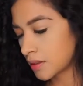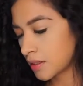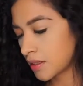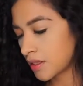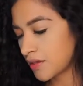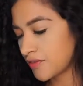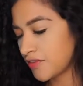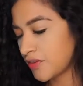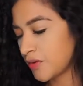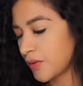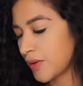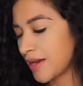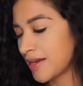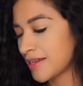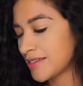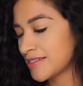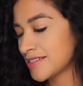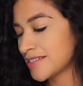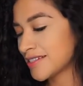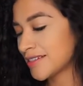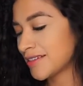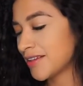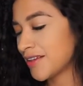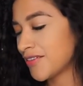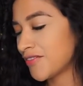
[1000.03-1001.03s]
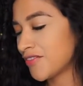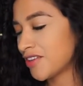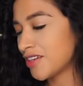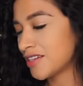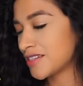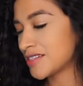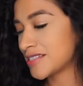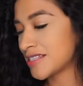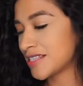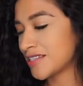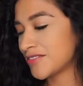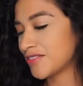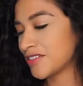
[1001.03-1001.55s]
If you had to live in
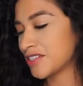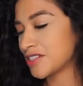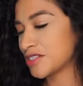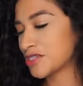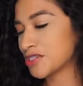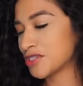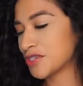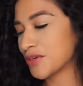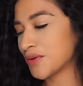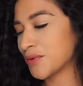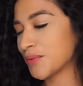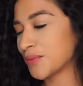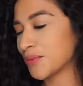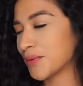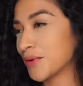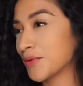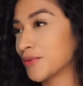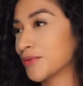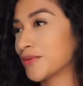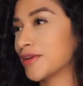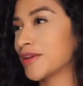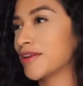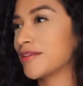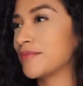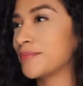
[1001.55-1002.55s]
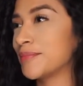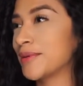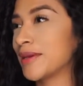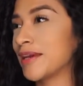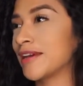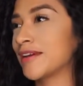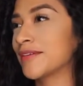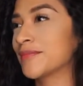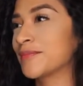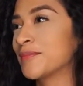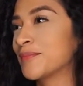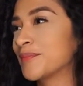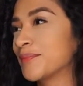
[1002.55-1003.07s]
a TV show, what would it
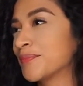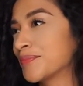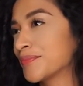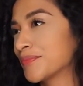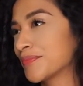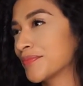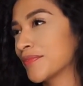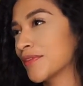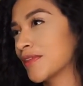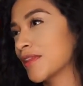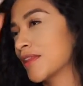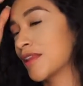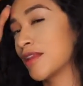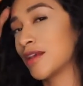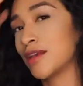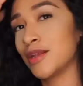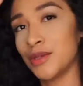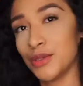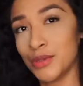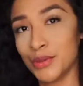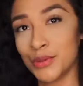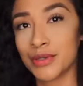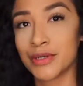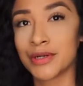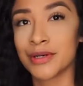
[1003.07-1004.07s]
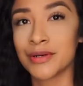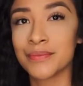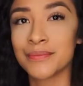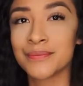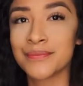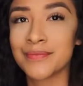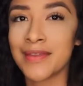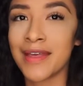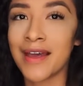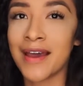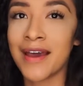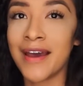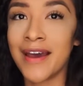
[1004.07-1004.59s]
be? New Girl.
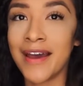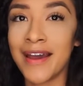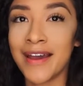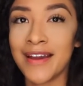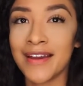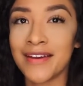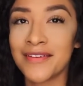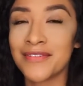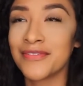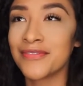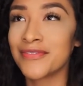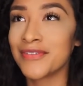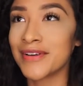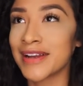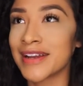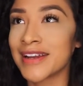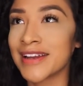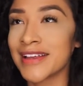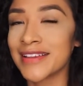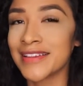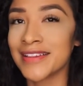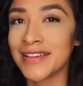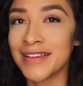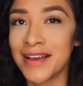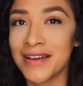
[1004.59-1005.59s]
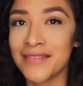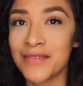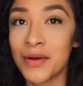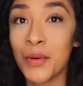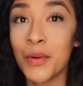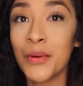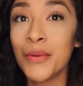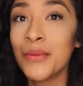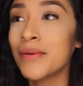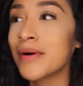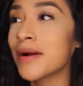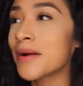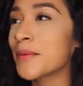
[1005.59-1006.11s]
I freaking love,
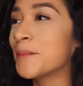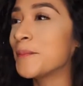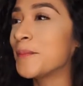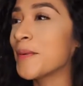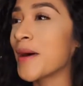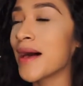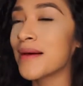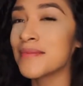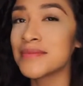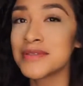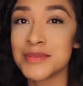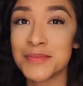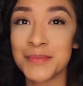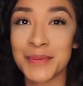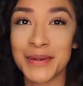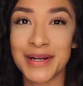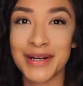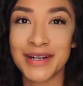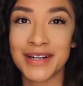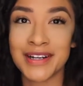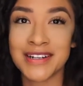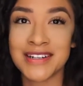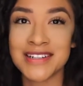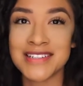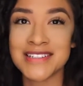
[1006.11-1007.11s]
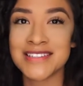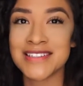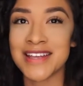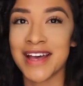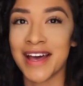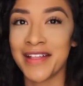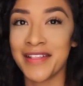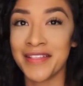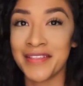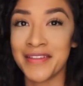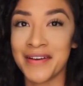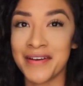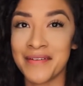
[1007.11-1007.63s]
oh, or Bob's Burgers.
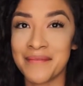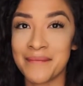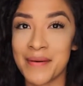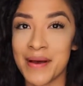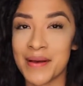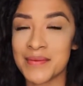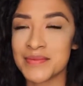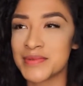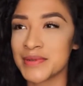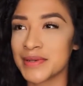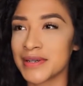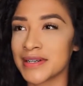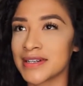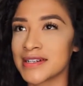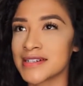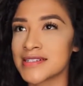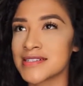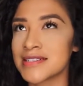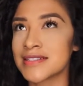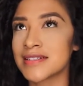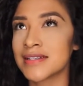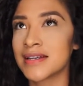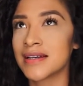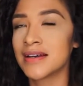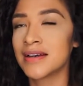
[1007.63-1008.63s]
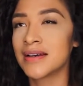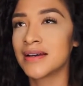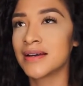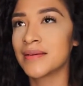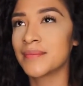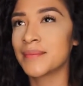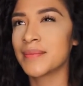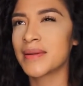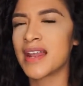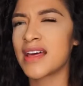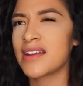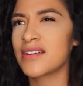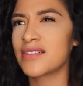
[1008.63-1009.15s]
I love Bob's Burgers,
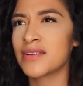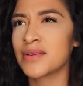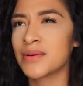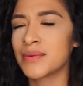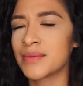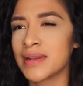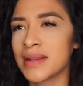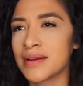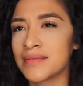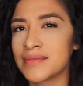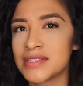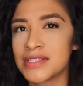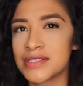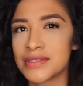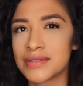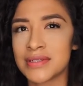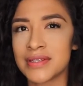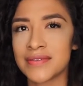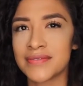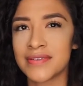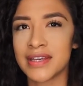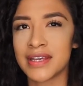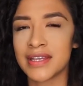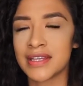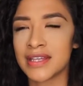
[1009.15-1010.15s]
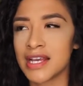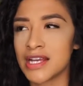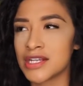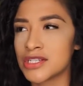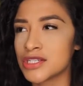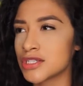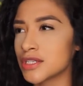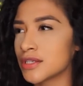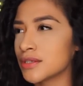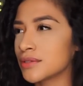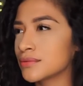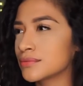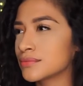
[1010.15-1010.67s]
but I don't know what I would do living in that
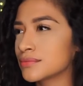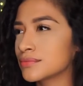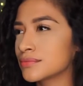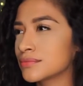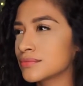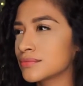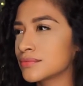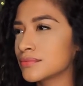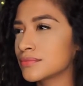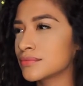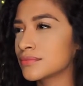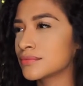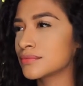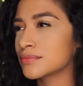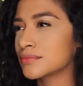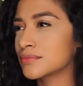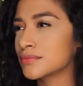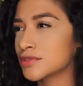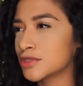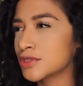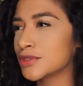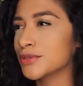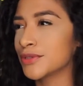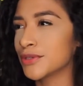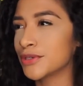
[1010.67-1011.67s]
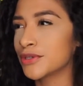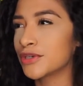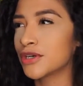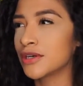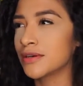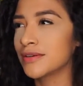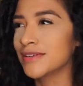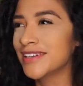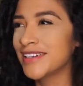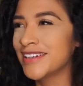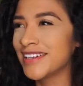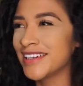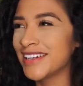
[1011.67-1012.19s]
show. So New Girl.